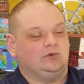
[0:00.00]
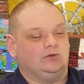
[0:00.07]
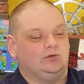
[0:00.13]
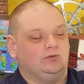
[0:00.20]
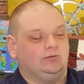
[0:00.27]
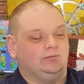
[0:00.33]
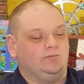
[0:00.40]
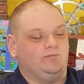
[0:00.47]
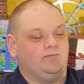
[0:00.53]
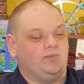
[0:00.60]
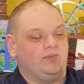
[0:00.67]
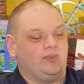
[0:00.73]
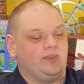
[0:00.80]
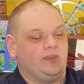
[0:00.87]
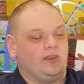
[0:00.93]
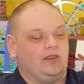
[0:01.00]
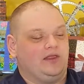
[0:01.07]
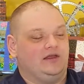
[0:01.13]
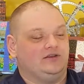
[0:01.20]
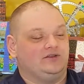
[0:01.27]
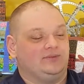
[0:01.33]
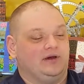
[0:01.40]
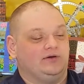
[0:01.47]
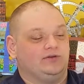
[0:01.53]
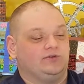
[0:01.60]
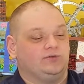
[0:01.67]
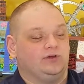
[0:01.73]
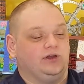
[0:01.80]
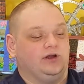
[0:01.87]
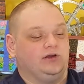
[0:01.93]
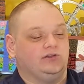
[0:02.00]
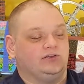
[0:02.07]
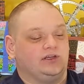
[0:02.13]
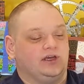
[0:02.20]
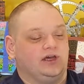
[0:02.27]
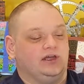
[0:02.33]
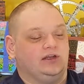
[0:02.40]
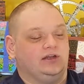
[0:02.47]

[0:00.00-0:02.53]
Oh, that spot was really hard to cut.